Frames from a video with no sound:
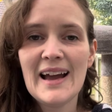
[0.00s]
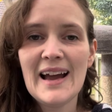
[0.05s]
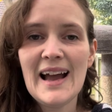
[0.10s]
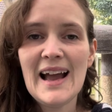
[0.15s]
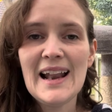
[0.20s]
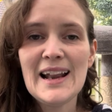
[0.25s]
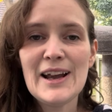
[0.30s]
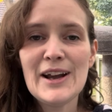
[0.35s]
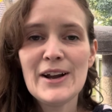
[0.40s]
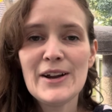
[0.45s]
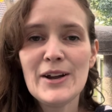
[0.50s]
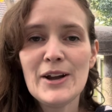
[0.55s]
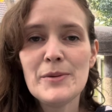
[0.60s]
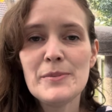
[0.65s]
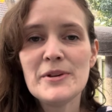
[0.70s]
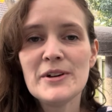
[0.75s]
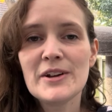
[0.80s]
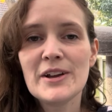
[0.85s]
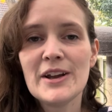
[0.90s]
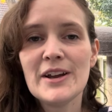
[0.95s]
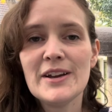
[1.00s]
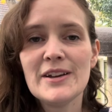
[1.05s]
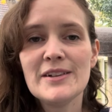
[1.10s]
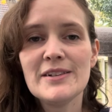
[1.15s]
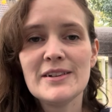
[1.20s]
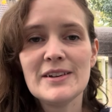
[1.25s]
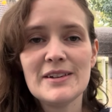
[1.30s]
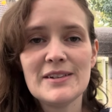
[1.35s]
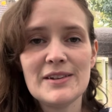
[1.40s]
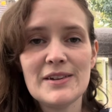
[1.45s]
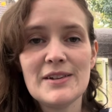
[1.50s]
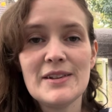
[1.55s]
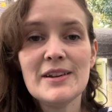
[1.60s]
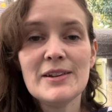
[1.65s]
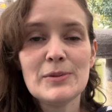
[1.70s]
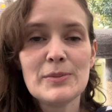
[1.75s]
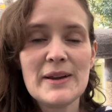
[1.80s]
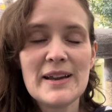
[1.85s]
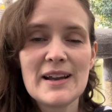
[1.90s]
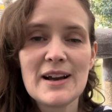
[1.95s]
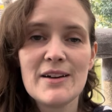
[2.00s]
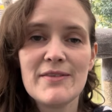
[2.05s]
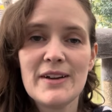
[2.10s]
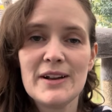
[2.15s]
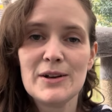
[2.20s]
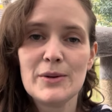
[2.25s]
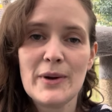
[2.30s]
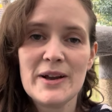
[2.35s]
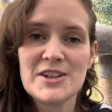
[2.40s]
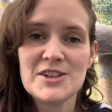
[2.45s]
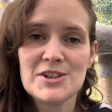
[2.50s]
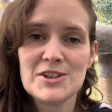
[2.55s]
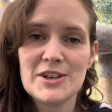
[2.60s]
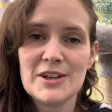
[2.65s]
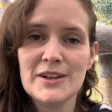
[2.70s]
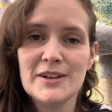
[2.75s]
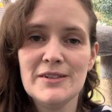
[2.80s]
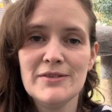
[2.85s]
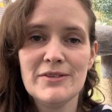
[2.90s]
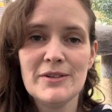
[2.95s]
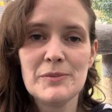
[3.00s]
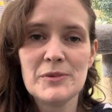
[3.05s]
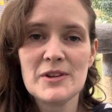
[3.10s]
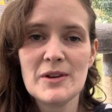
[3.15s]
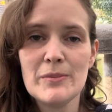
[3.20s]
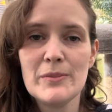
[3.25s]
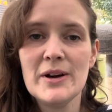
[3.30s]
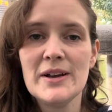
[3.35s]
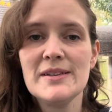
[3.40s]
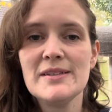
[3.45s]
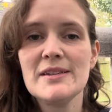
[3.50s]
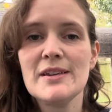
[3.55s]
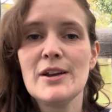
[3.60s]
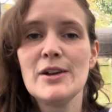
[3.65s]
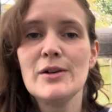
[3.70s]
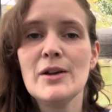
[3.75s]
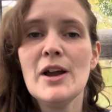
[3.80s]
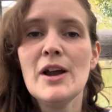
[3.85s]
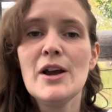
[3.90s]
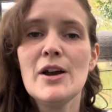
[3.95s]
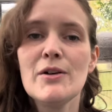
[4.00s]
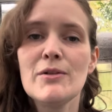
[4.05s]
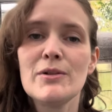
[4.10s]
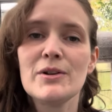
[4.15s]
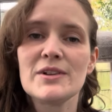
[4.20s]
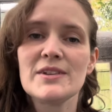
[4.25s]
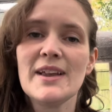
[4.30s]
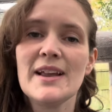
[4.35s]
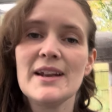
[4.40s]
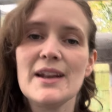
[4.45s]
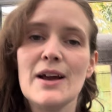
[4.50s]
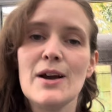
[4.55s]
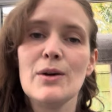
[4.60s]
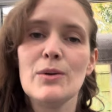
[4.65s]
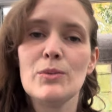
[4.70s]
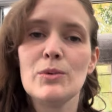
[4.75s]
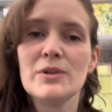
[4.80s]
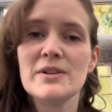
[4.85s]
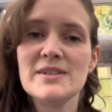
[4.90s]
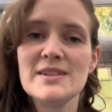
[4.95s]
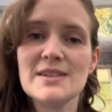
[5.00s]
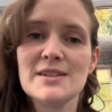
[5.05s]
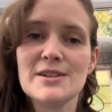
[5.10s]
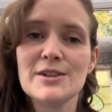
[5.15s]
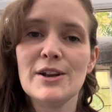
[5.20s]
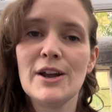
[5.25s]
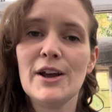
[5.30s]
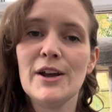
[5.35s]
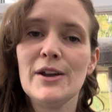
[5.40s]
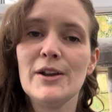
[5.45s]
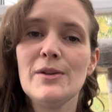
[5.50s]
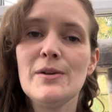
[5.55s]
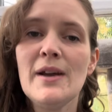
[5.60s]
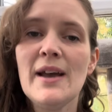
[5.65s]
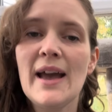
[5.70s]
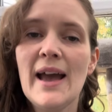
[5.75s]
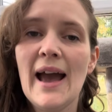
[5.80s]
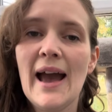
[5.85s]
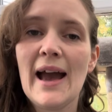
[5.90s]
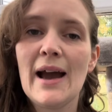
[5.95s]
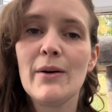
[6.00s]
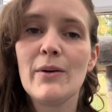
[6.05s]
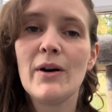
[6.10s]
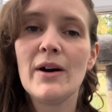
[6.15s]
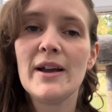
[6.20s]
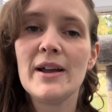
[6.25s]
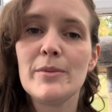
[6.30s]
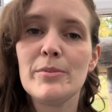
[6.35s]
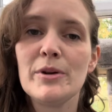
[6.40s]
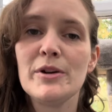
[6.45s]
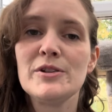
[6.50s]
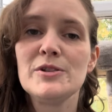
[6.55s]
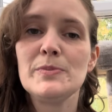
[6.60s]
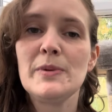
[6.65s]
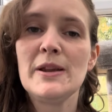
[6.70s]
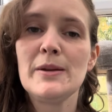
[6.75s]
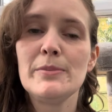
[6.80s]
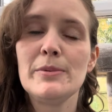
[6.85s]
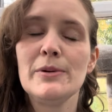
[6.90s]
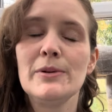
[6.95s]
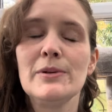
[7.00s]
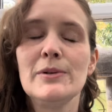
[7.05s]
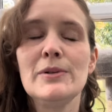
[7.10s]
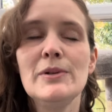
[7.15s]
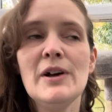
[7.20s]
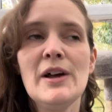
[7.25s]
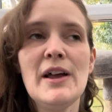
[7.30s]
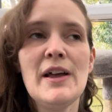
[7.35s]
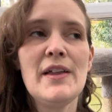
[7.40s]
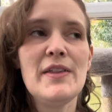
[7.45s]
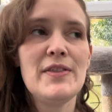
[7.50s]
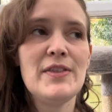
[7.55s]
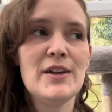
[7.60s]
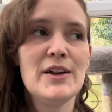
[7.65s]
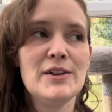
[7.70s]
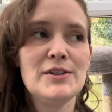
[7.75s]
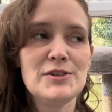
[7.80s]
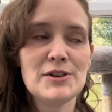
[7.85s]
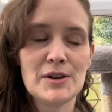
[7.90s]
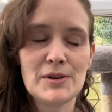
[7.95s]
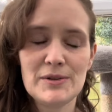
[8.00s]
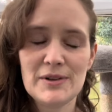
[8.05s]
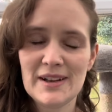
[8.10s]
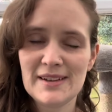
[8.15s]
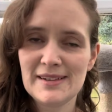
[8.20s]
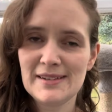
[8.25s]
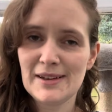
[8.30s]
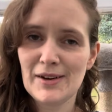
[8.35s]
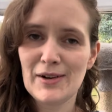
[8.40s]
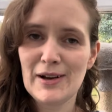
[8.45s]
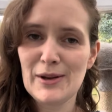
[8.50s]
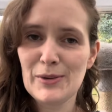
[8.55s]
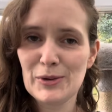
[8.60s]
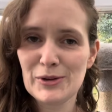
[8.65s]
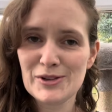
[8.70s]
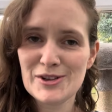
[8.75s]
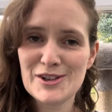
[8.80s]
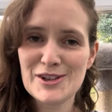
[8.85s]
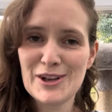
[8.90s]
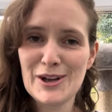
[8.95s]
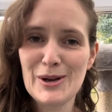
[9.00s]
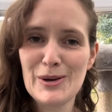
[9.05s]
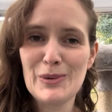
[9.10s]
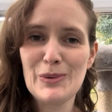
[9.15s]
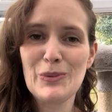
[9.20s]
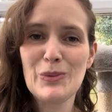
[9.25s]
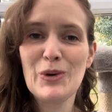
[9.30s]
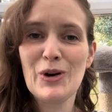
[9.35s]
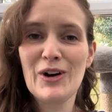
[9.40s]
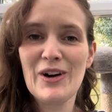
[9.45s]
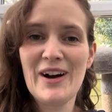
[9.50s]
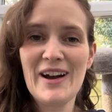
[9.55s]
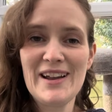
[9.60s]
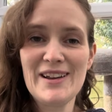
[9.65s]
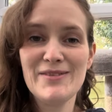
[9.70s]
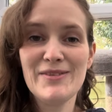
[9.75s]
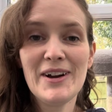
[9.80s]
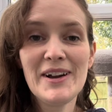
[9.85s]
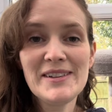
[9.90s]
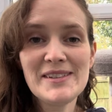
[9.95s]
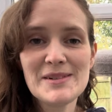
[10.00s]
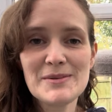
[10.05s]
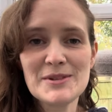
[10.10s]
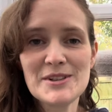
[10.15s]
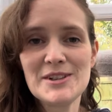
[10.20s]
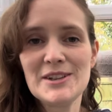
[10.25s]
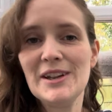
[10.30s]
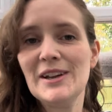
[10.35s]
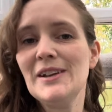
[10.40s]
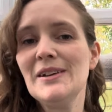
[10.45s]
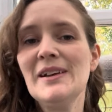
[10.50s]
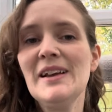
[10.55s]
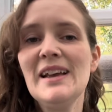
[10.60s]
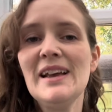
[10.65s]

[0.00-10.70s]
Hello, hope you're good. So this week I've had a question from someone. So Roxana wanted to know how I approach people that don't necessarily want to do what I advise them to do.